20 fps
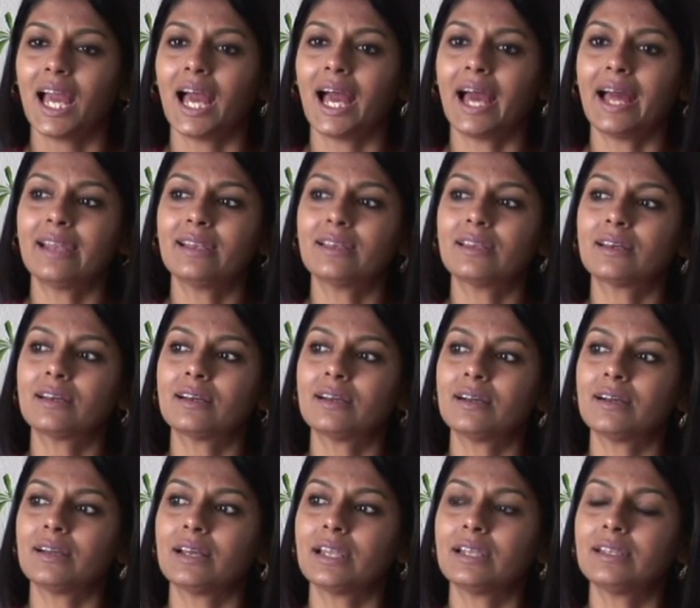And
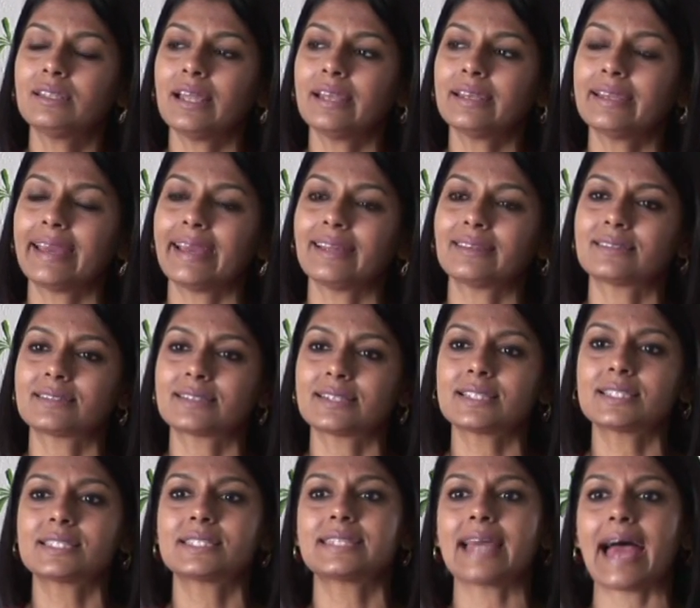uh, it then gets the
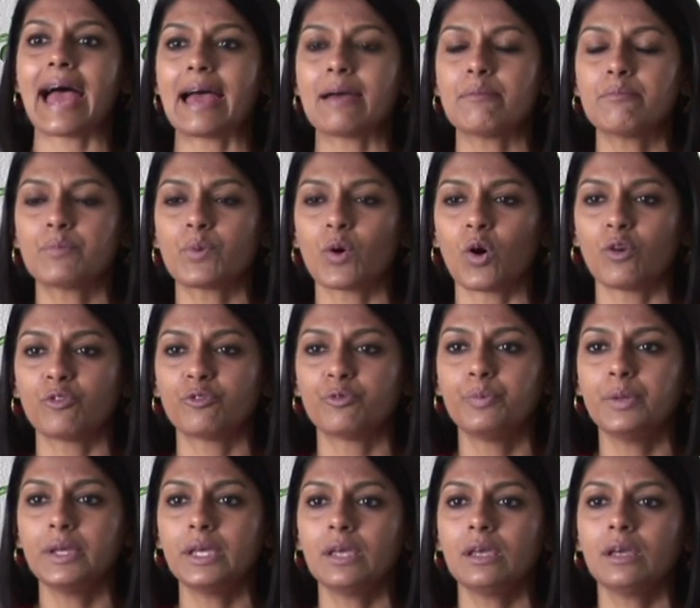stamp of
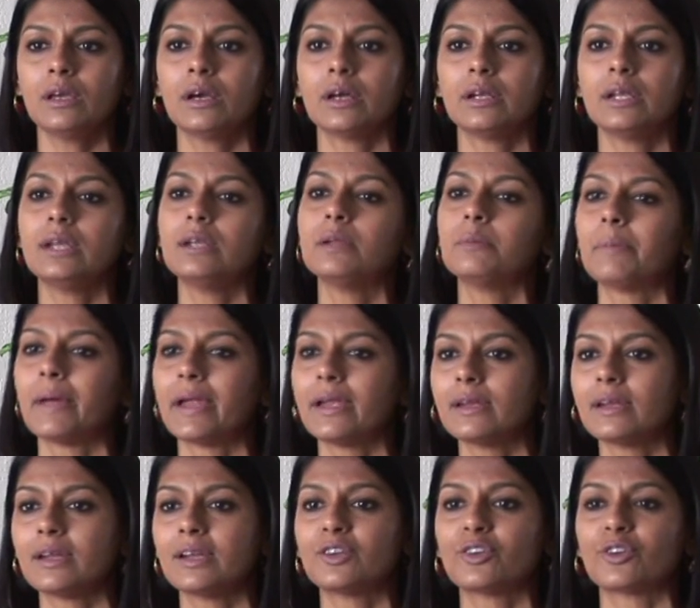being an
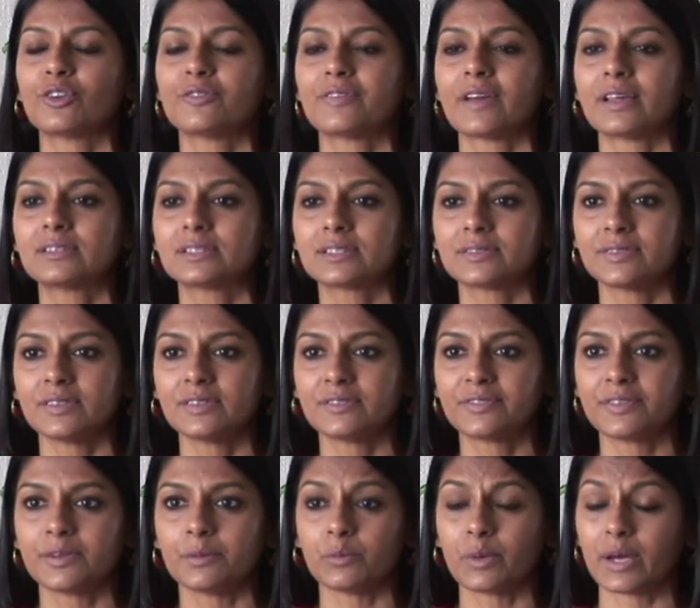independent or a festival
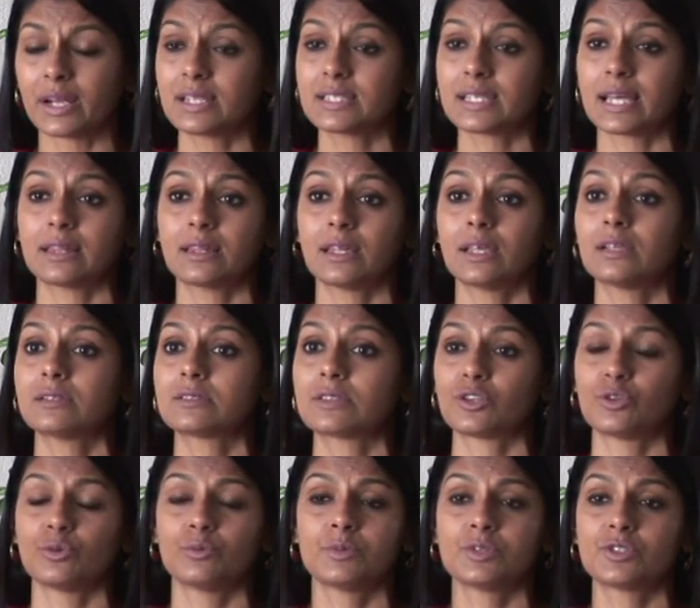film. Whereas I think it's a
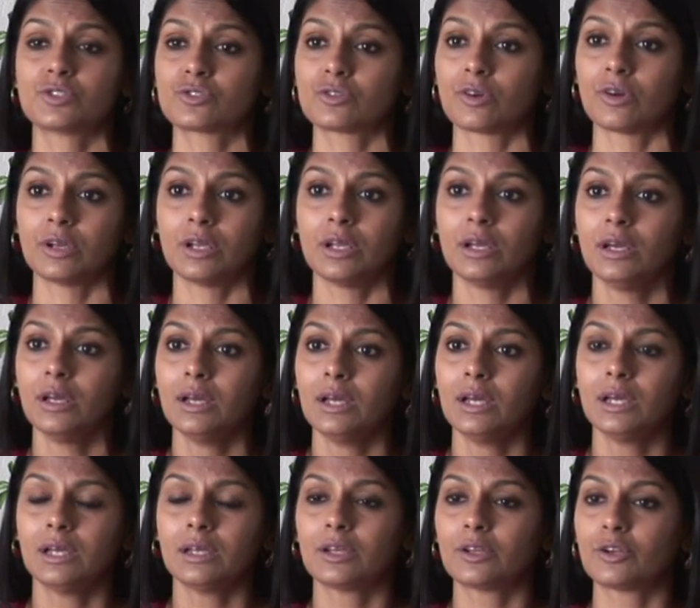human story.
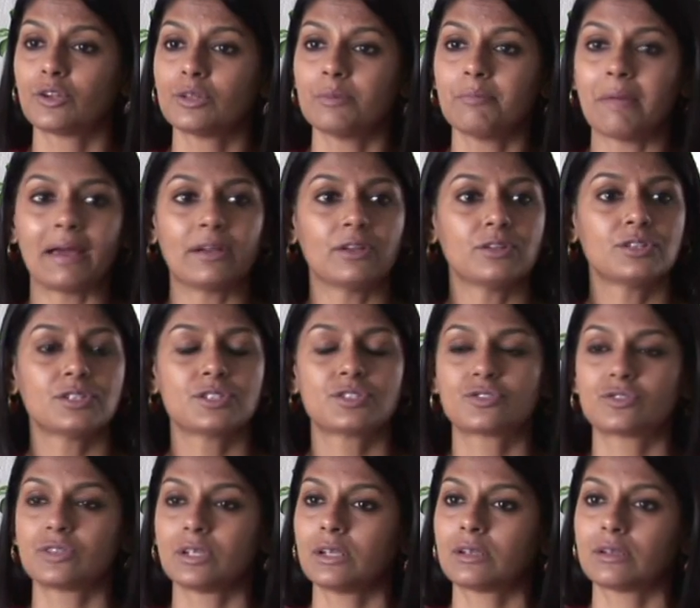You know, the man on the
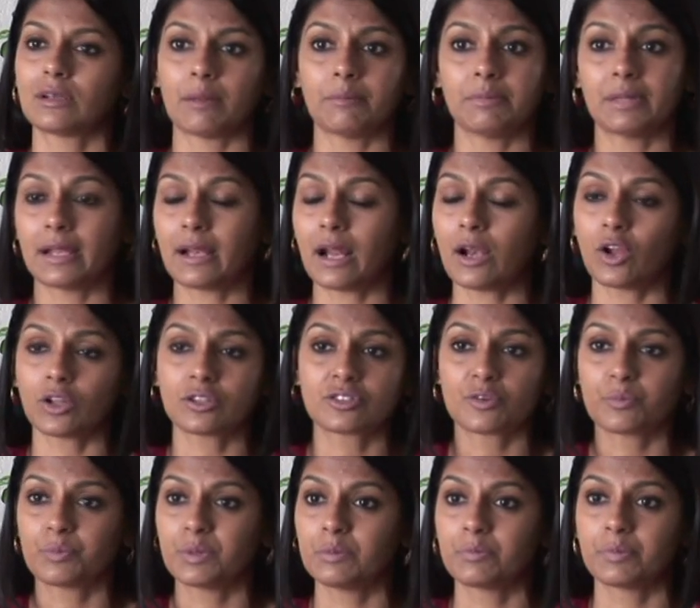street, I mean, there are lots
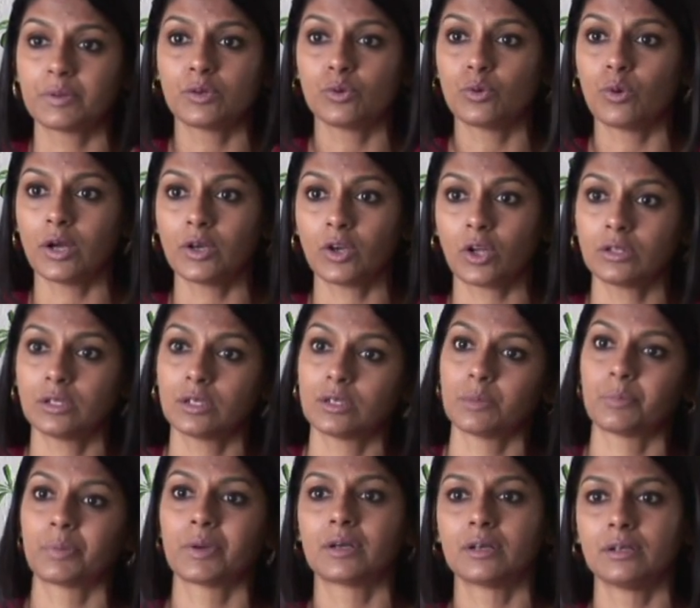of people who are not the
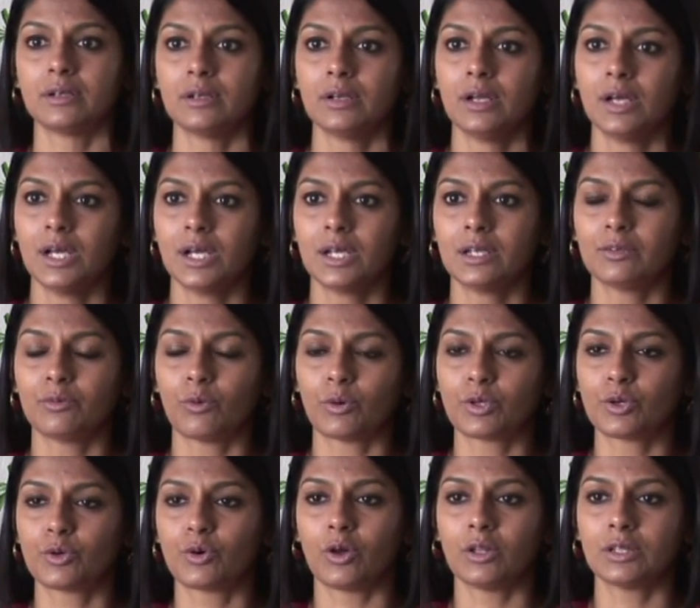typical, what
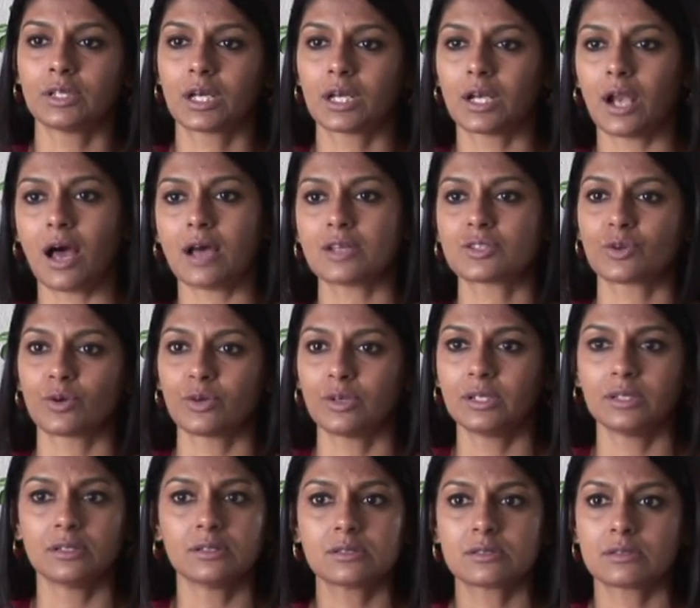you call the class
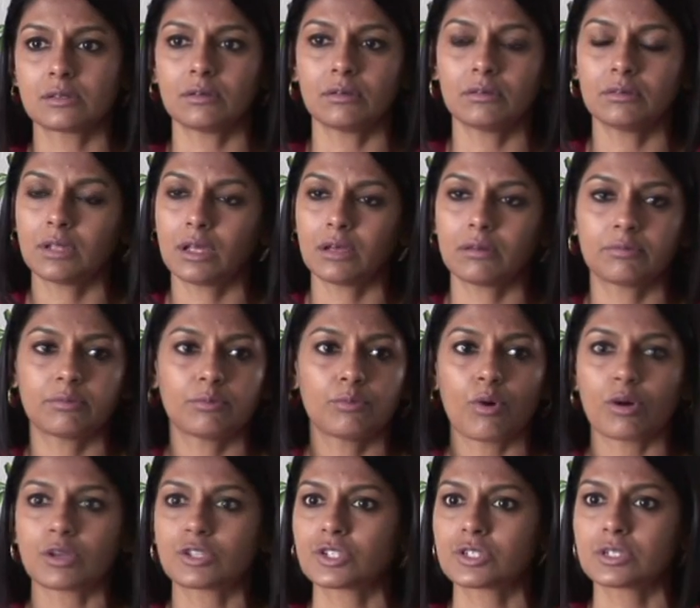audience. You know, they
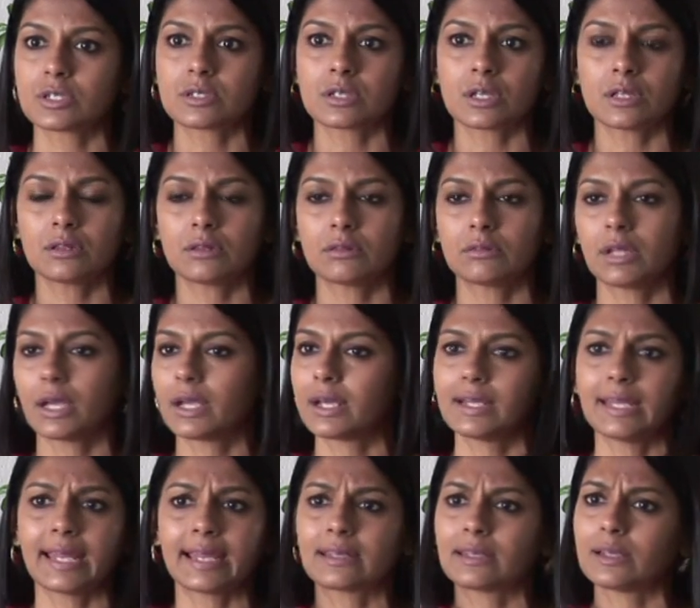watched it and they
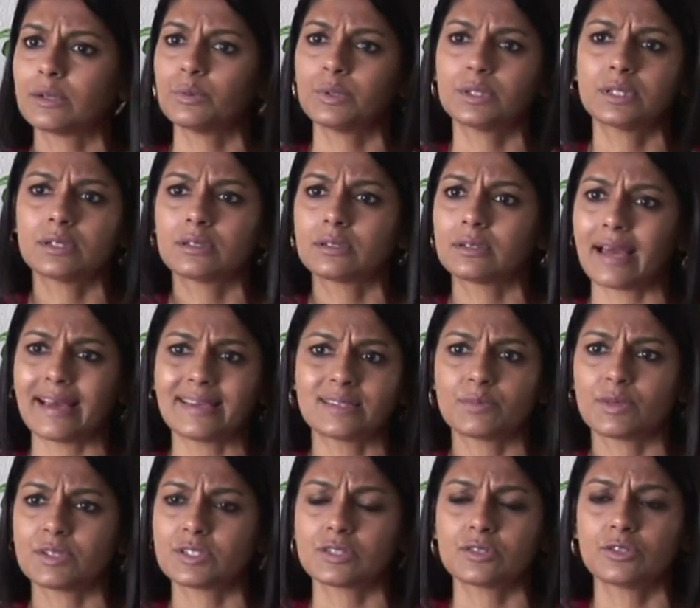connected with it as
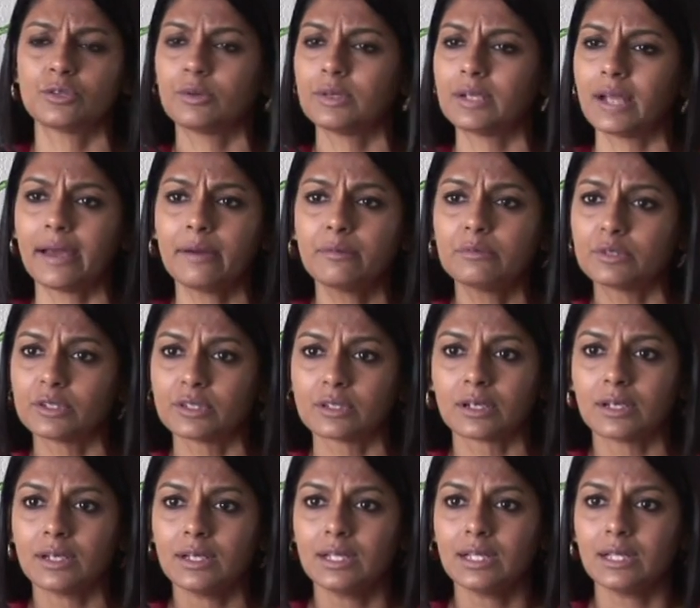much as you and I would.
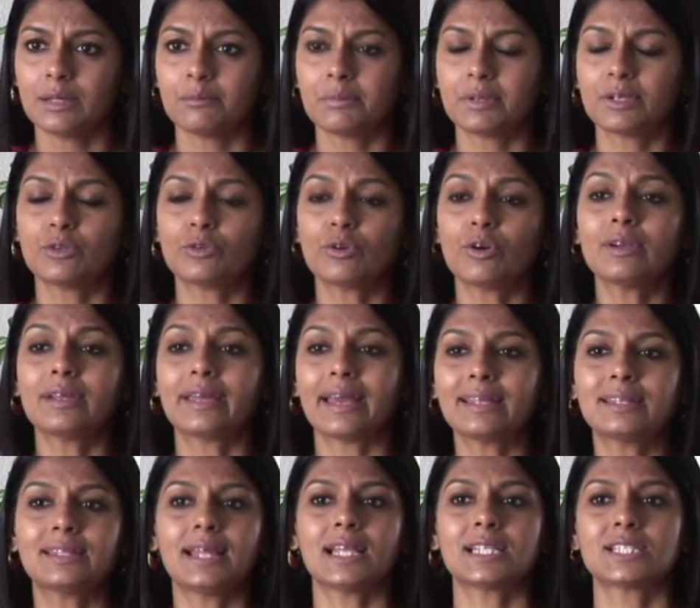But you don't
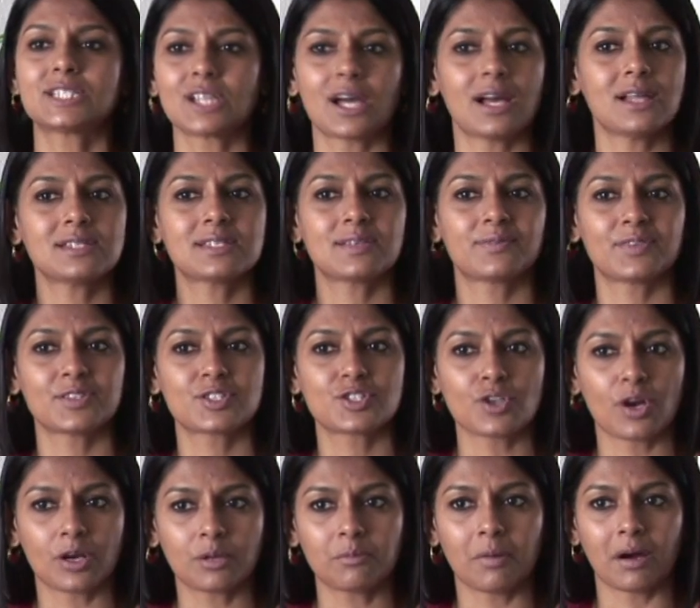get that chance if it's
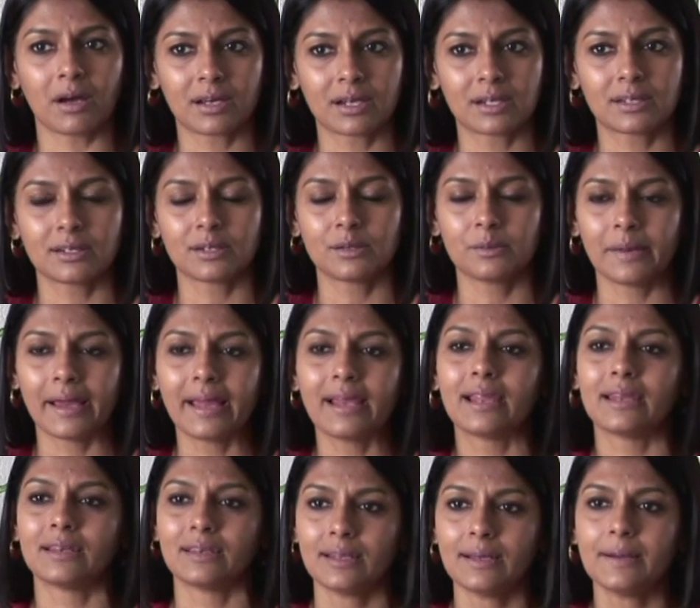not marketed well,
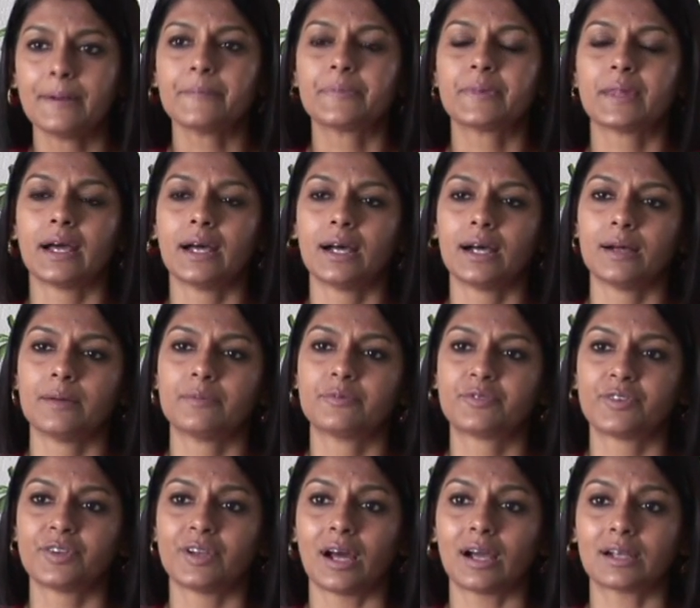and uh,
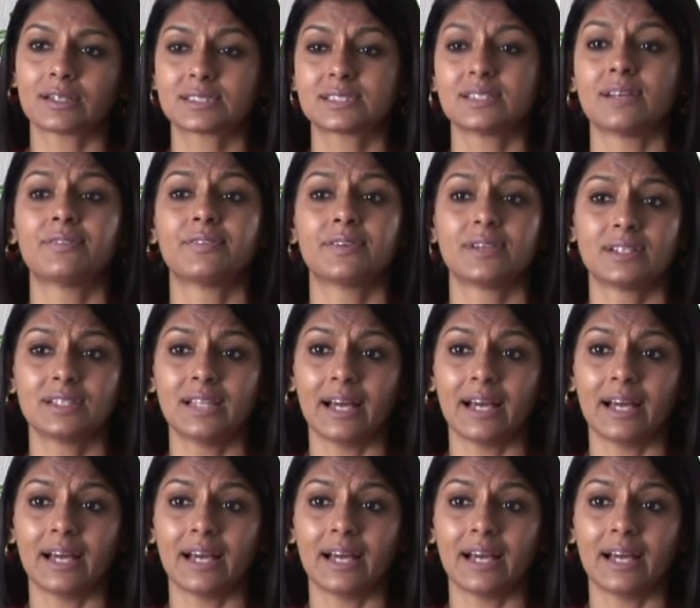Firaaq suffered